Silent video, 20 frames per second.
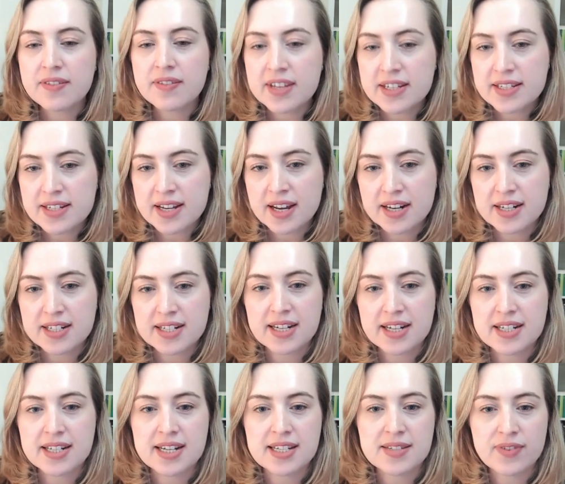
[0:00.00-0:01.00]
This kind of
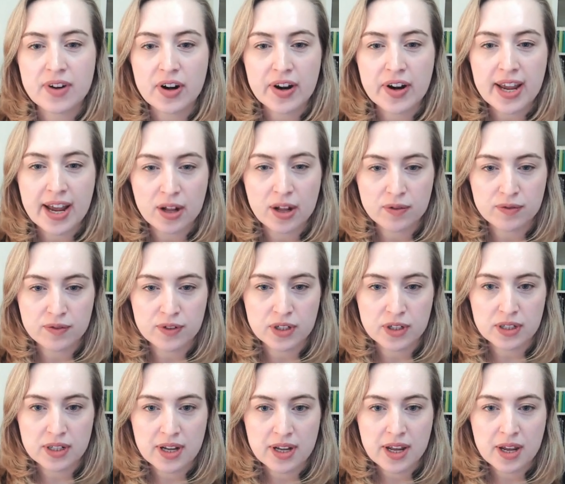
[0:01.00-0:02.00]
data is very
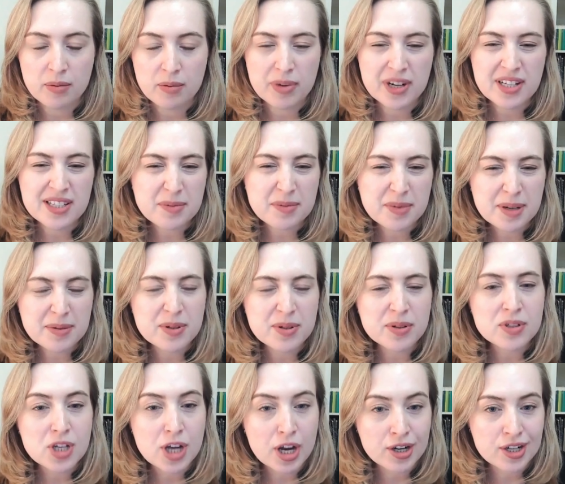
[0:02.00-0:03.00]
helpful, but it's sometimes
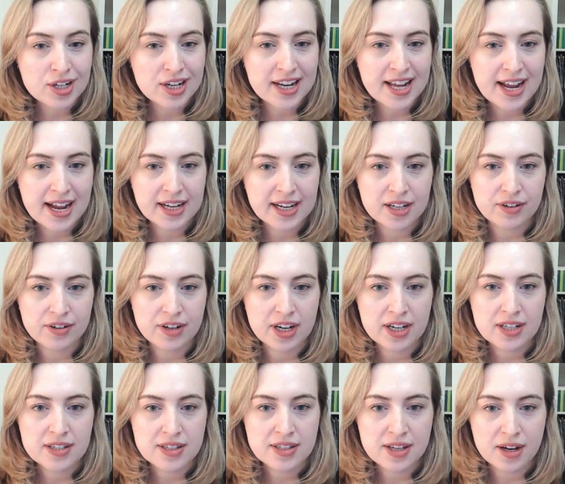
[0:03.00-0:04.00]
not totally
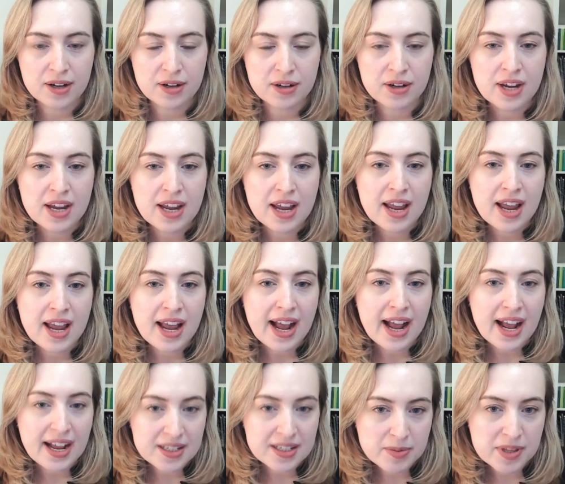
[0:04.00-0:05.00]
accurate. So,
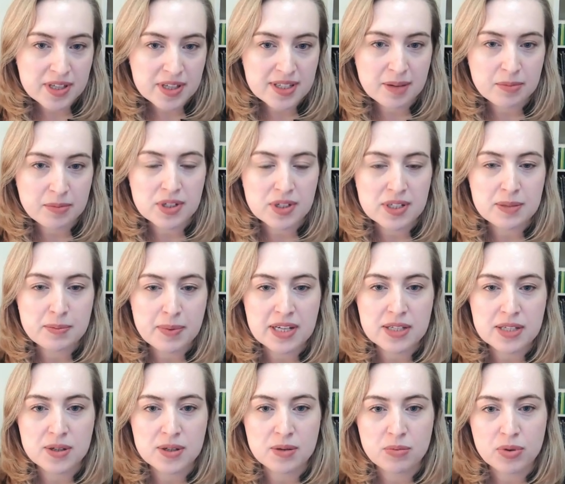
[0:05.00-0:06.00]
as with assumptions
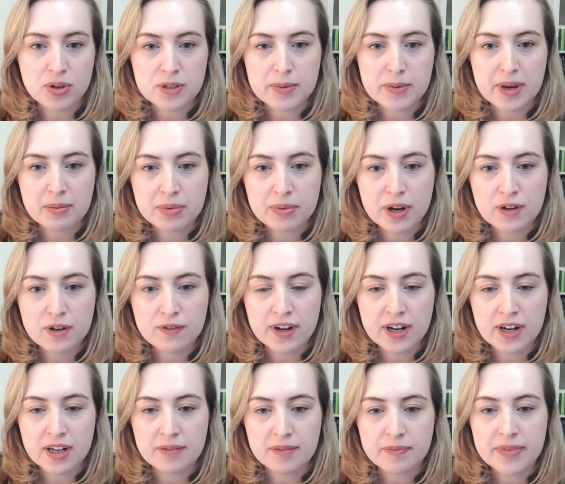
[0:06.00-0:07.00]
based on prospect
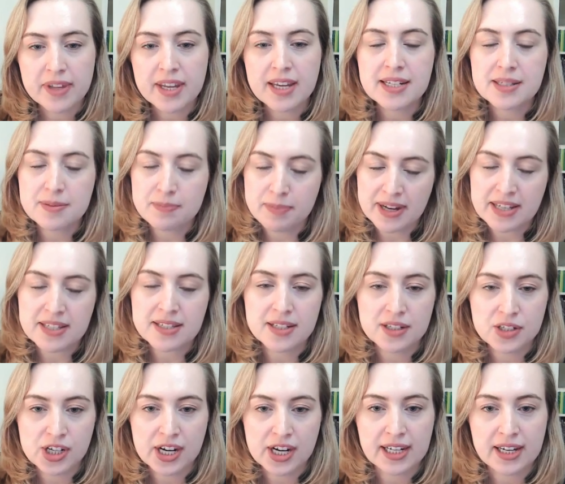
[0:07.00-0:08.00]
profile, it's best to
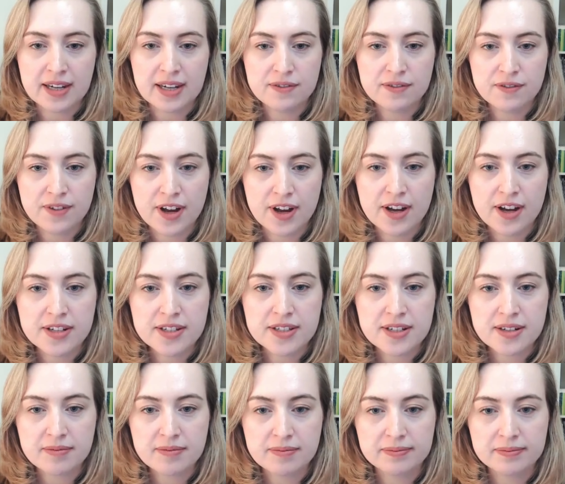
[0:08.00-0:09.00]
check it
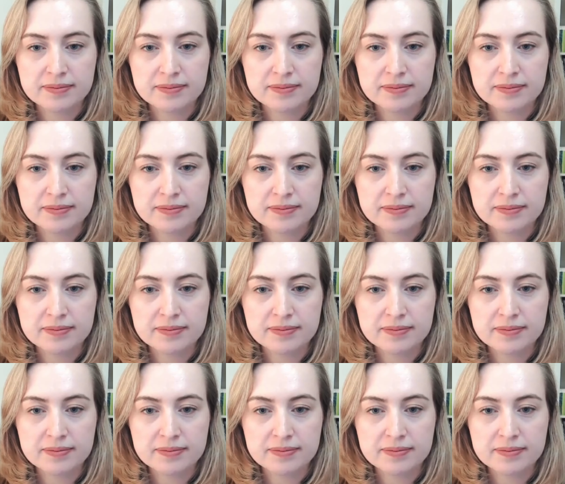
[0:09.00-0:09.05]
first.